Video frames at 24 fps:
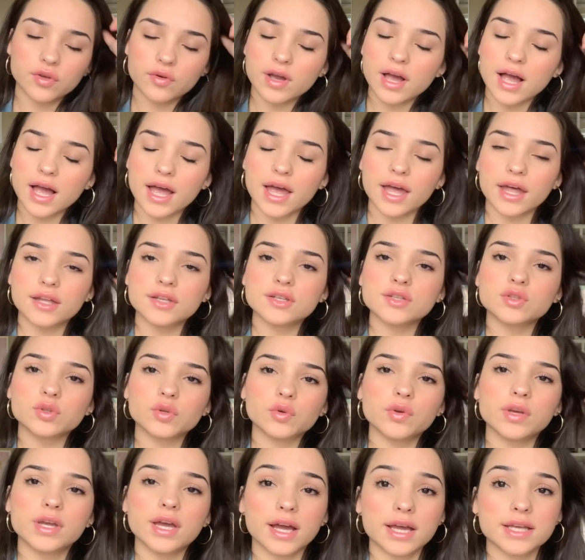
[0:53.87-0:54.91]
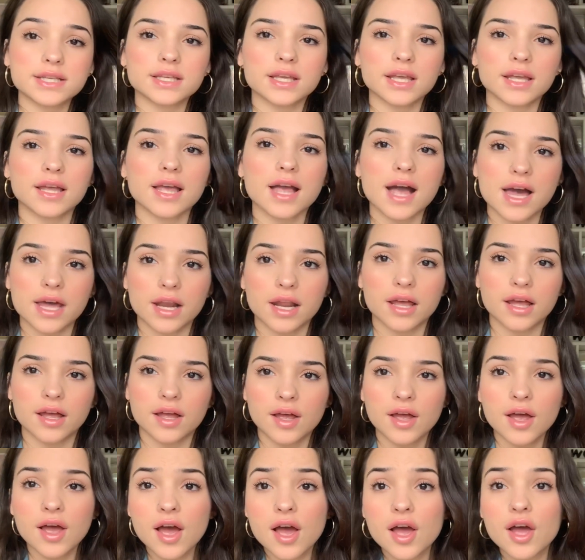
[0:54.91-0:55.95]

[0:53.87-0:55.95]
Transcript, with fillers: you guys so you guys can kind of